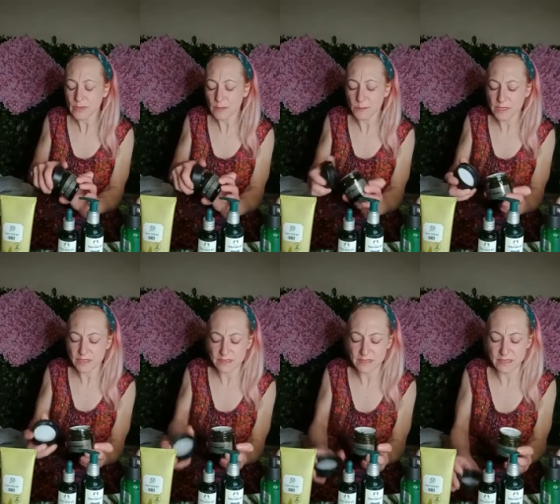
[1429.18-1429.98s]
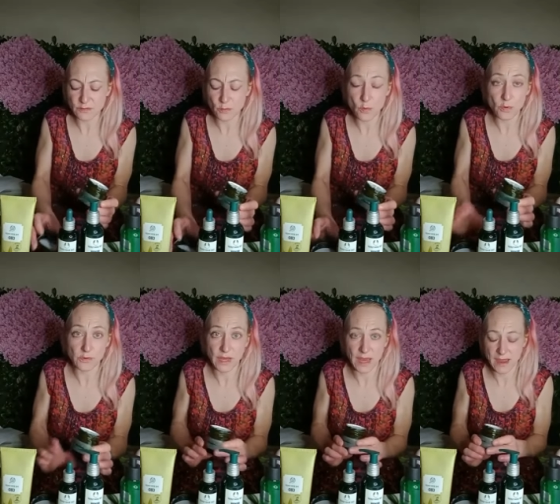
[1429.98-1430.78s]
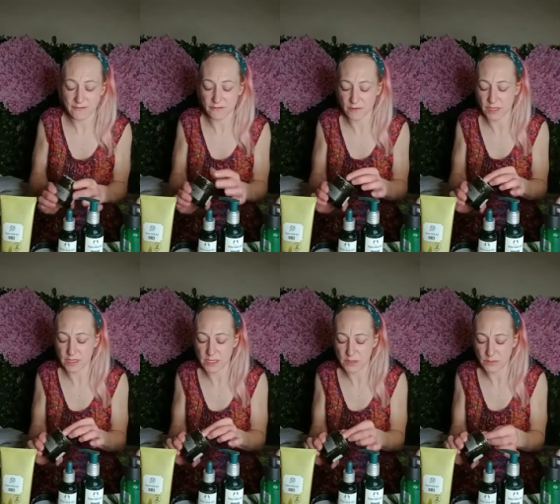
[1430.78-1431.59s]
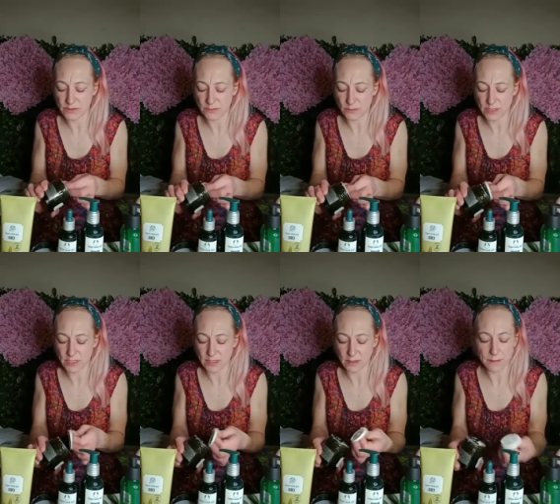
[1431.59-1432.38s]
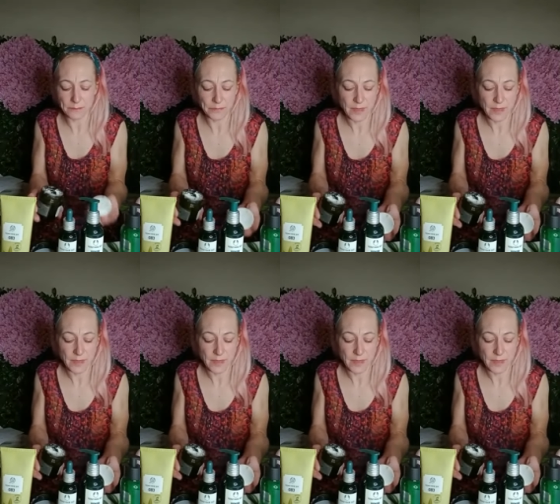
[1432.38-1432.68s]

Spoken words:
because this is one that I haven't really used in particular,